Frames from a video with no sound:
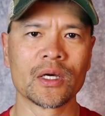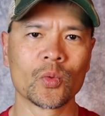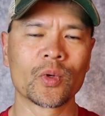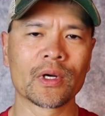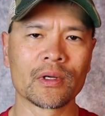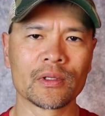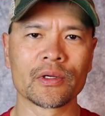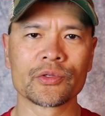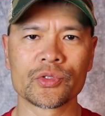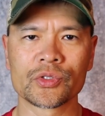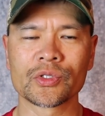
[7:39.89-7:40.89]
wear a
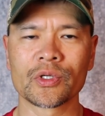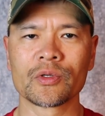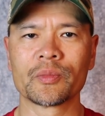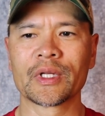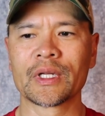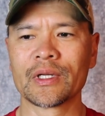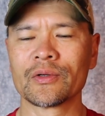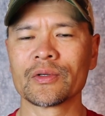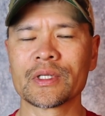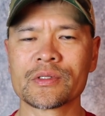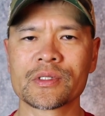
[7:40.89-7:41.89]
larger shirt, but I
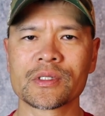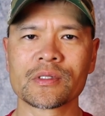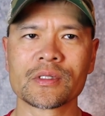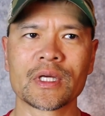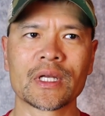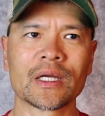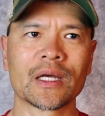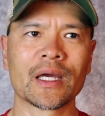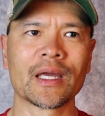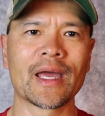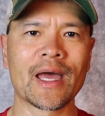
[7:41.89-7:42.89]
don't consider that
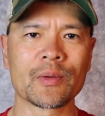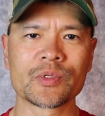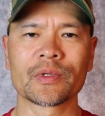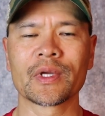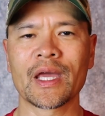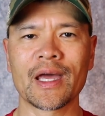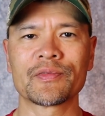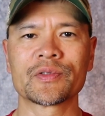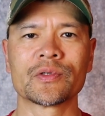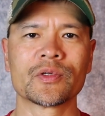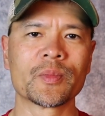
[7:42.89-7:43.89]
I absolutely have
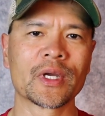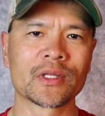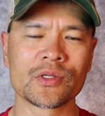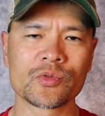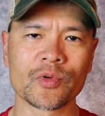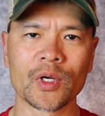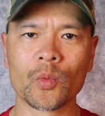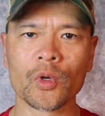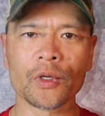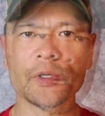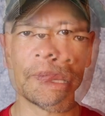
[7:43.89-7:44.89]
to make this rig
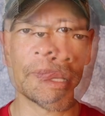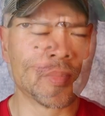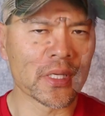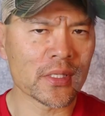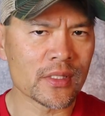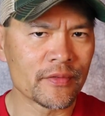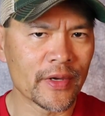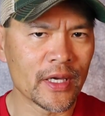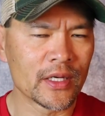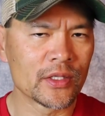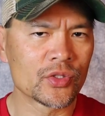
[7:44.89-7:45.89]
work. The biggest
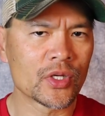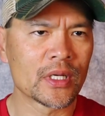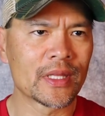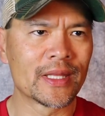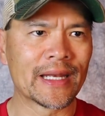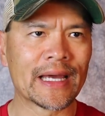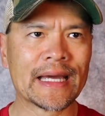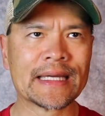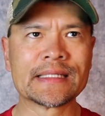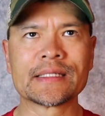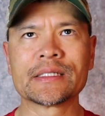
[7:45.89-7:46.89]
advantage that
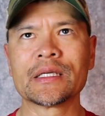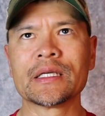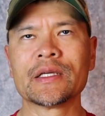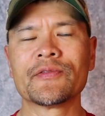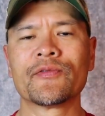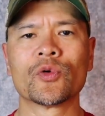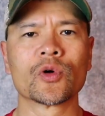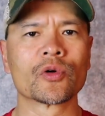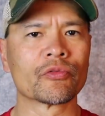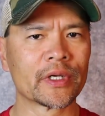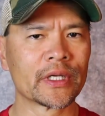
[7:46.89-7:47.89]
I see
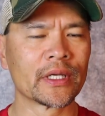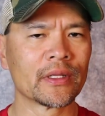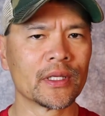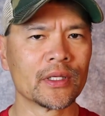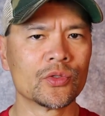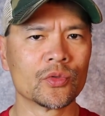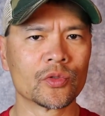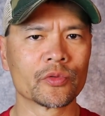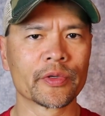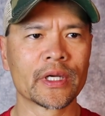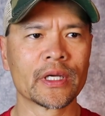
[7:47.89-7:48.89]
for running the
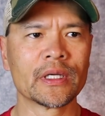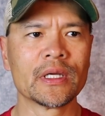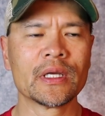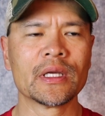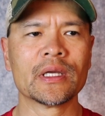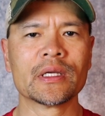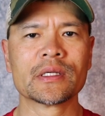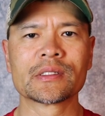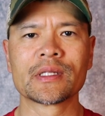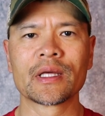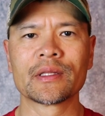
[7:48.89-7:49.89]
dual rig
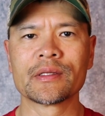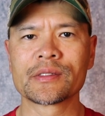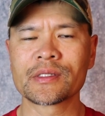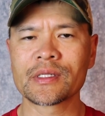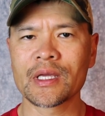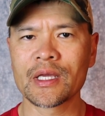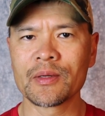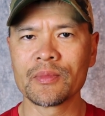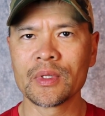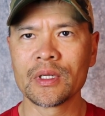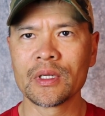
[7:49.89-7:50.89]
is that the same